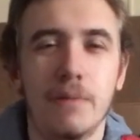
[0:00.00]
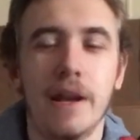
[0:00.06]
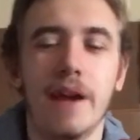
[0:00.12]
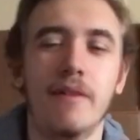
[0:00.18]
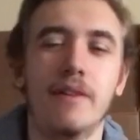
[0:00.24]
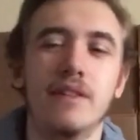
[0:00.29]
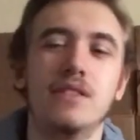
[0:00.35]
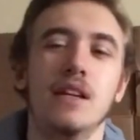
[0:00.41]
But
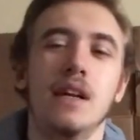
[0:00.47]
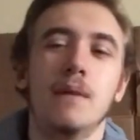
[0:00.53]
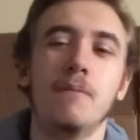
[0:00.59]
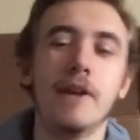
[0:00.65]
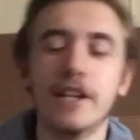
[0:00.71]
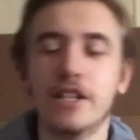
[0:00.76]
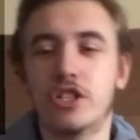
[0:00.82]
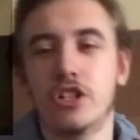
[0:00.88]
anyways,
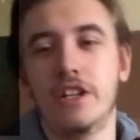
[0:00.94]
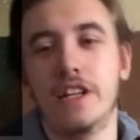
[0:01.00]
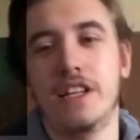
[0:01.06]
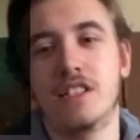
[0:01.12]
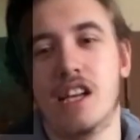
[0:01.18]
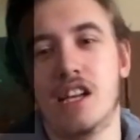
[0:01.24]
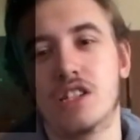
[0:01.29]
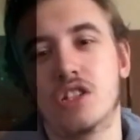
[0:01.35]
make sure to
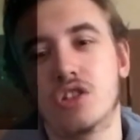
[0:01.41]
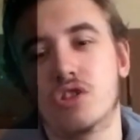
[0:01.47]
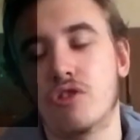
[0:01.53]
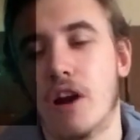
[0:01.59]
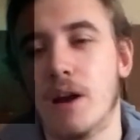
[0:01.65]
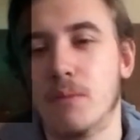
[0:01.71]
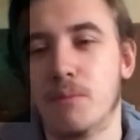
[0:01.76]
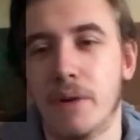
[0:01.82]
hit that
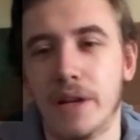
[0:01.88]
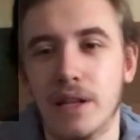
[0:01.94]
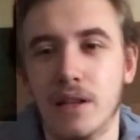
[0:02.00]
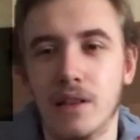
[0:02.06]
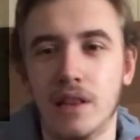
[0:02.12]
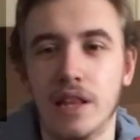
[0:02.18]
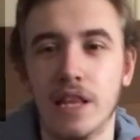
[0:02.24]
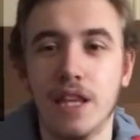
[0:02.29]
subscribe
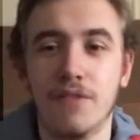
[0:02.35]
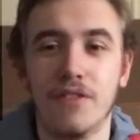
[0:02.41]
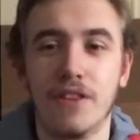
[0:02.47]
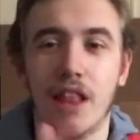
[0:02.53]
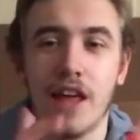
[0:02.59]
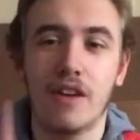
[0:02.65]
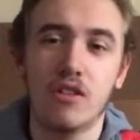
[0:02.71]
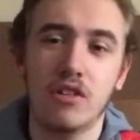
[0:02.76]
button, leave a
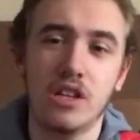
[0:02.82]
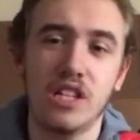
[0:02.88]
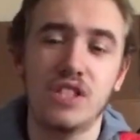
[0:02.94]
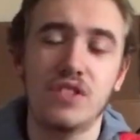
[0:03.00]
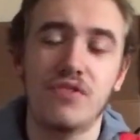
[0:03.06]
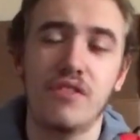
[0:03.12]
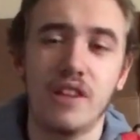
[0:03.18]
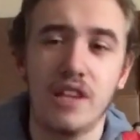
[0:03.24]
like on
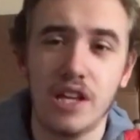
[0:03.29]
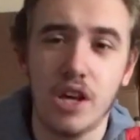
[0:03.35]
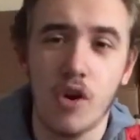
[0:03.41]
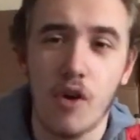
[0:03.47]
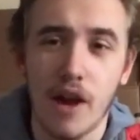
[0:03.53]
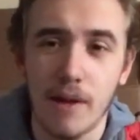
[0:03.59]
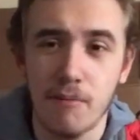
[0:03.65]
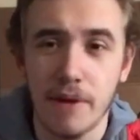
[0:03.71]
this
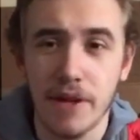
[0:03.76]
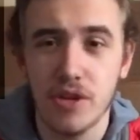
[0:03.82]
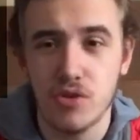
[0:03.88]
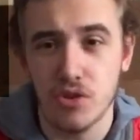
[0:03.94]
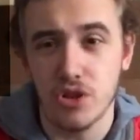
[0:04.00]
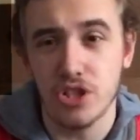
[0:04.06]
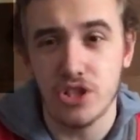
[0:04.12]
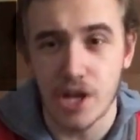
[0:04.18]
video, and make
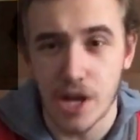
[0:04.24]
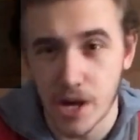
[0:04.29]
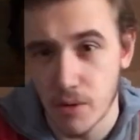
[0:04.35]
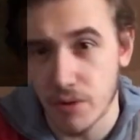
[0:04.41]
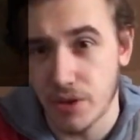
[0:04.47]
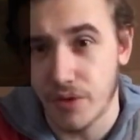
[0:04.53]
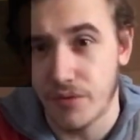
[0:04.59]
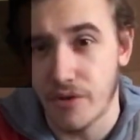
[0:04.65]
sure to share
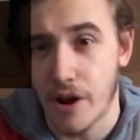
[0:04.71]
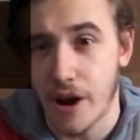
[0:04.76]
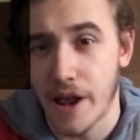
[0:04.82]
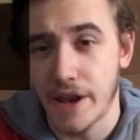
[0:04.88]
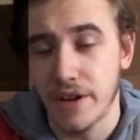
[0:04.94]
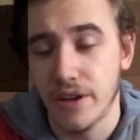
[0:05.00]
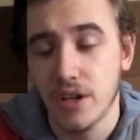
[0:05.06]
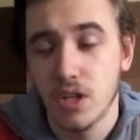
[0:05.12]
it with a
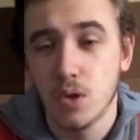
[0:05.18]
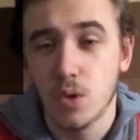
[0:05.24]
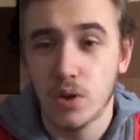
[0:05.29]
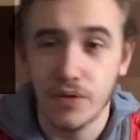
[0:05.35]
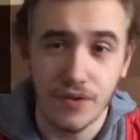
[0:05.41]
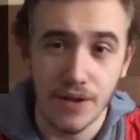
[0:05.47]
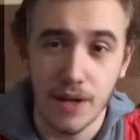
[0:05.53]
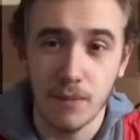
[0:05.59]
friend
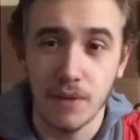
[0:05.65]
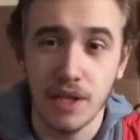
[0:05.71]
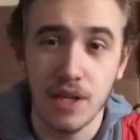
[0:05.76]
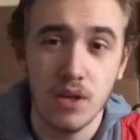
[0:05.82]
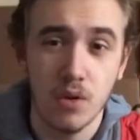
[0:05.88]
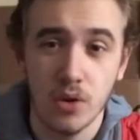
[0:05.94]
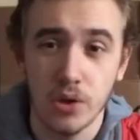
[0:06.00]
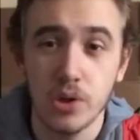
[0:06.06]
or family
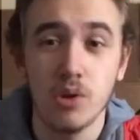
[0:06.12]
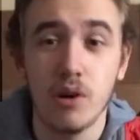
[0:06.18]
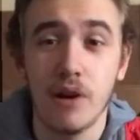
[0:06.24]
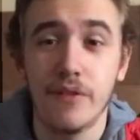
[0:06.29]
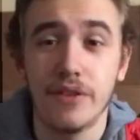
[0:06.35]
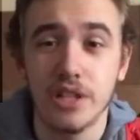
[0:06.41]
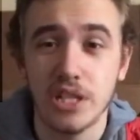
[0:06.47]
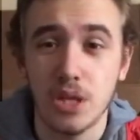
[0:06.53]
or
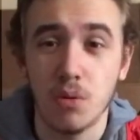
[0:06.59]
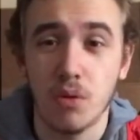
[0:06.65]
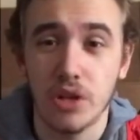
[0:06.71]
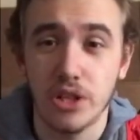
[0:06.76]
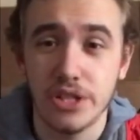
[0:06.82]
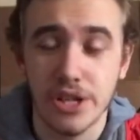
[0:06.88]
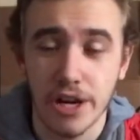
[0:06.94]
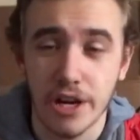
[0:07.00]
whoever you
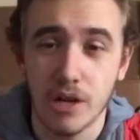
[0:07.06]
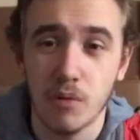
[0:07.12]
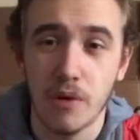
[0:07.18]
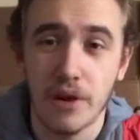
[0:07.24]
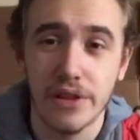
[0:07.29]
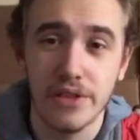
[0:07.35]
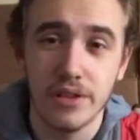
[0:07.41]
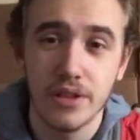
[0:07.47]
want to share it
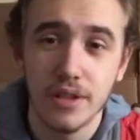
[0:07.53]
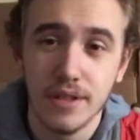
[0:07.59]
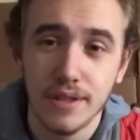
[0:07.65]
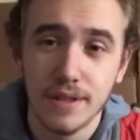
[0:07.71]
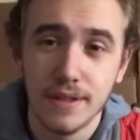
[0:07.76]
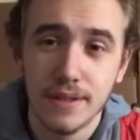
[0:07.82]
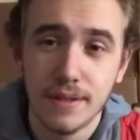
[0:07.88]
with.